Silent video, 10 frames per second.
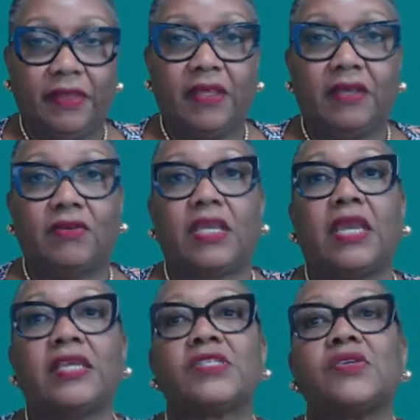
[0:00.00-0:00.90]

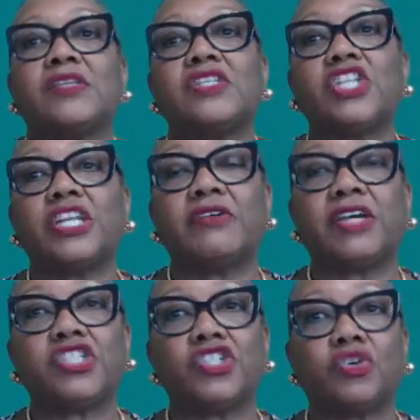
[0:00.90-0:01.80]
Okay, so this
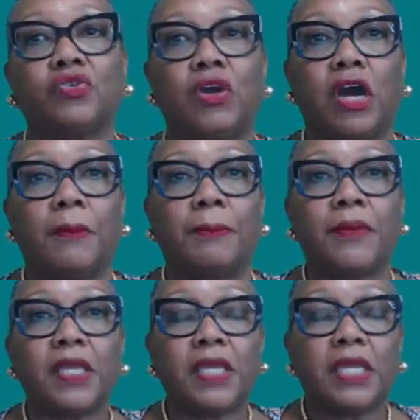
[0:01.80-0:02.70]
generation grew up
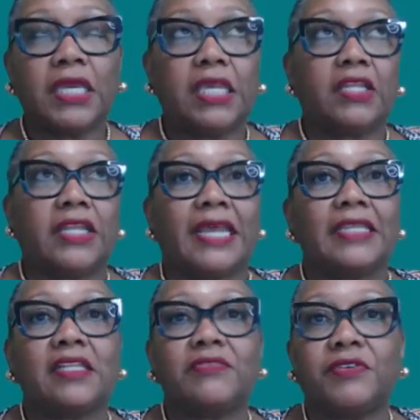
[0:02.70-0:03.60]
in the
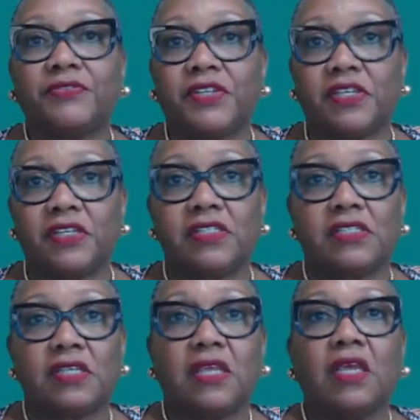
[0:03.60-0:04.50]
1950s
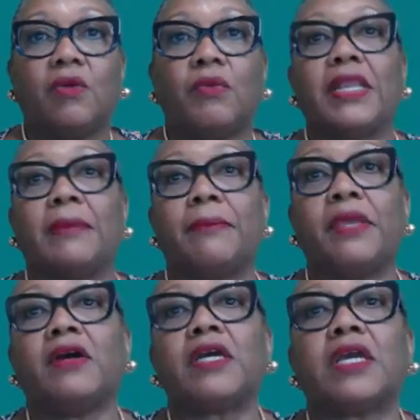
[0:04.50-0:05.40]
when
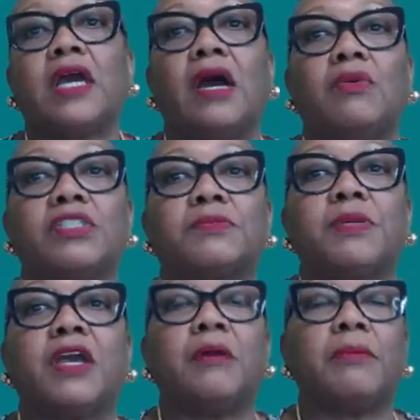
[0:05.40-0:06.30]
America was
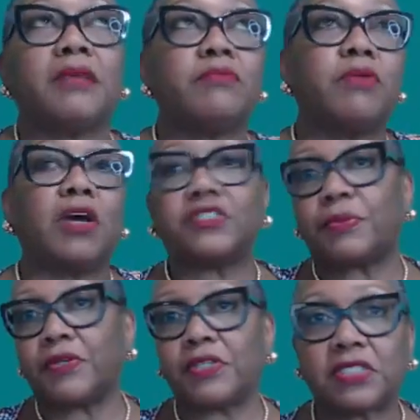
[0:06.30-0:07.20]
becoming
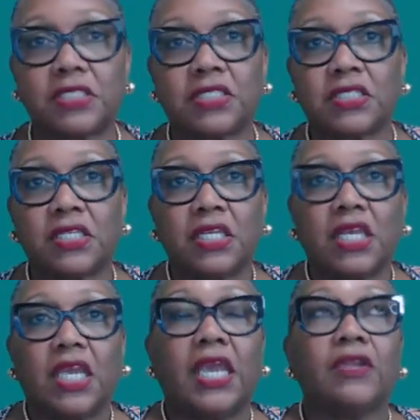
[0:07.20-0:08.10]
prosperous
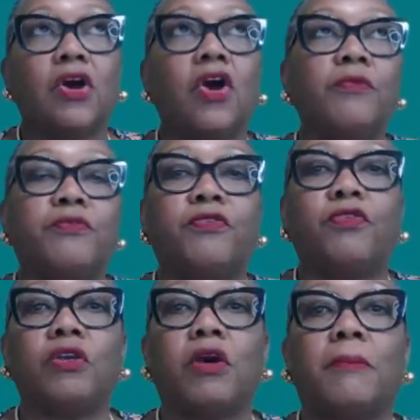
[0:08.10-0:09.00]
and
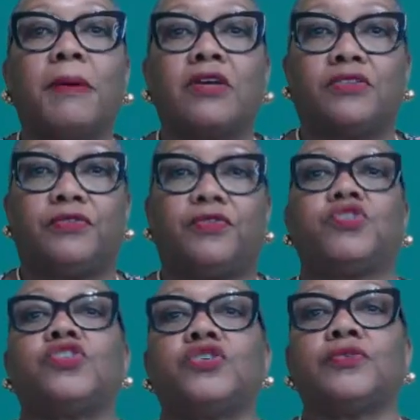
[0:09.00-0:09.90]
hopeful about the
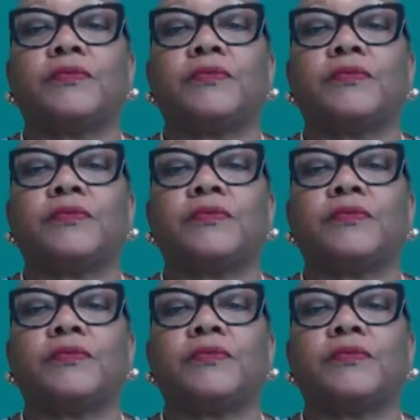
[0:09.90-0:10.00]
future.